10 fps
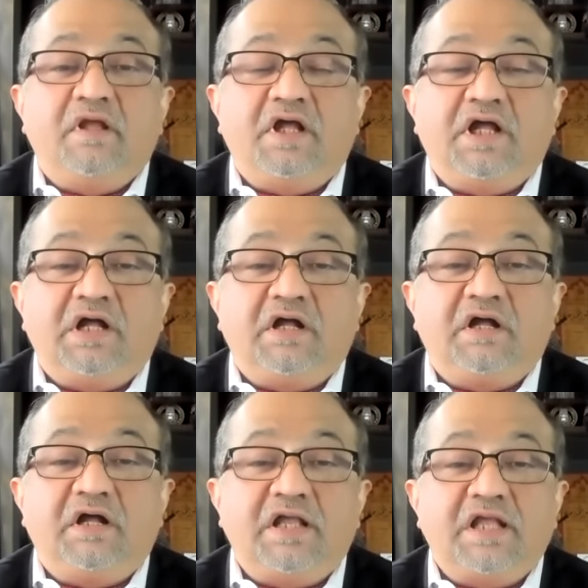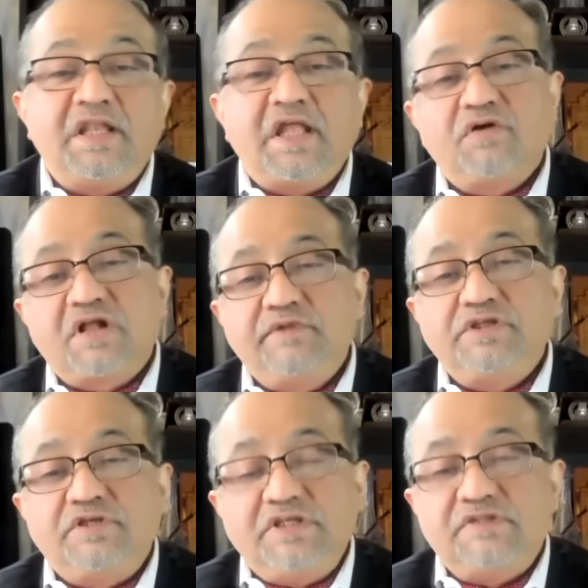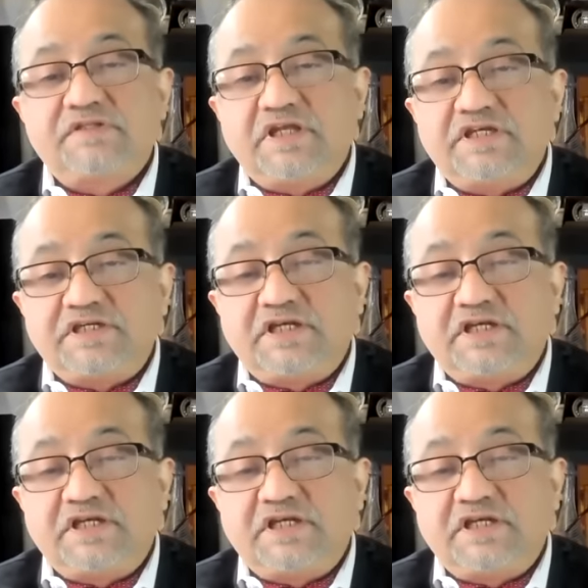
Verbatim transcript: Uh, and now coming to East Asia.